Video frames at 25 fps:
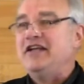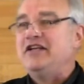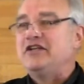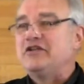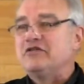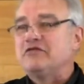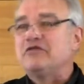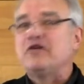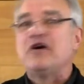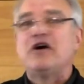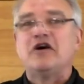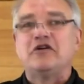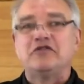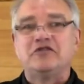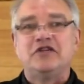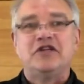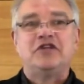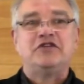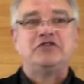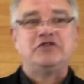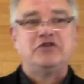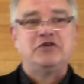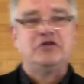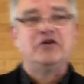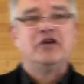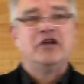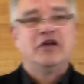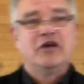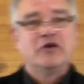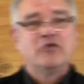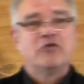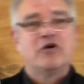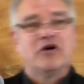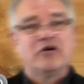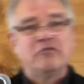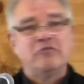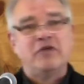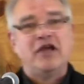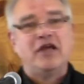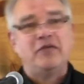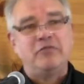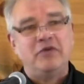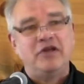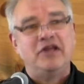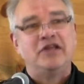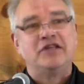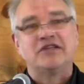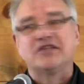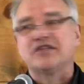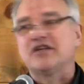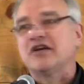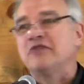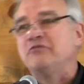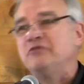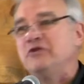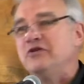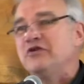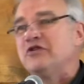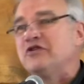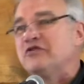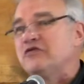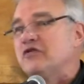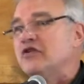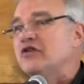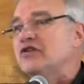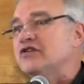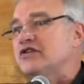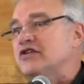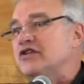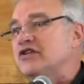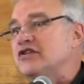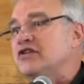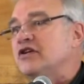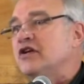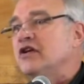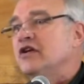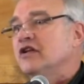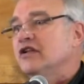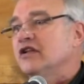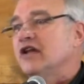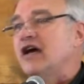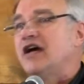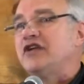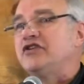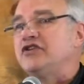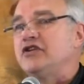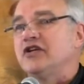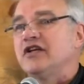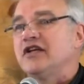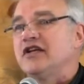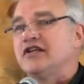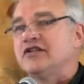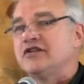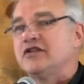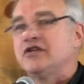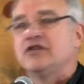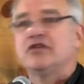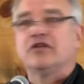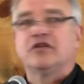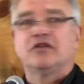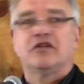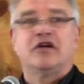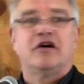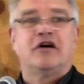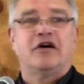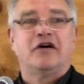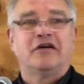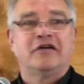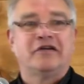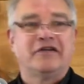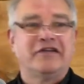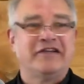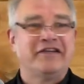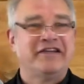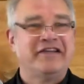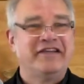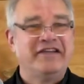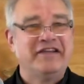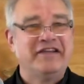and he devolved into, well, maybe in some universes, logic isn't the law.